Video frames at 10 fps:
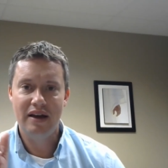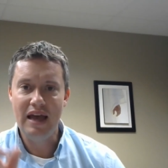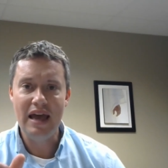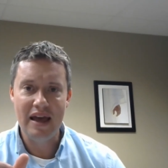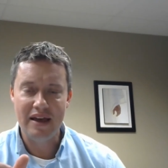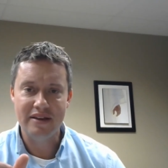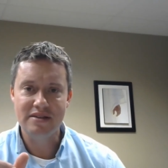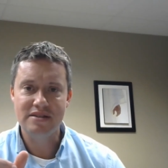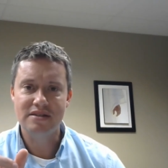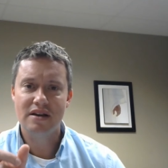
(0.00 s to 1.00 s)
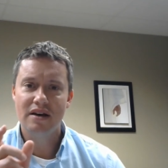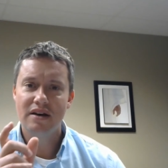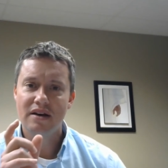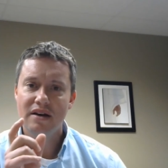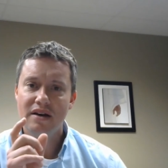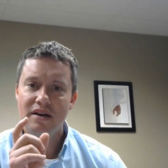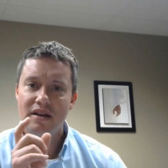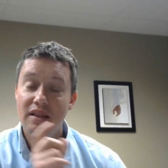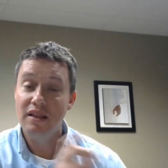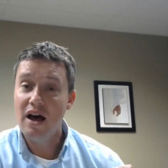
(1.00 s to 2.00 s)
is
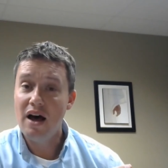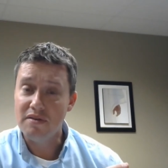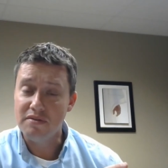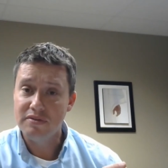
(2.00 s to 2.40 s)
love.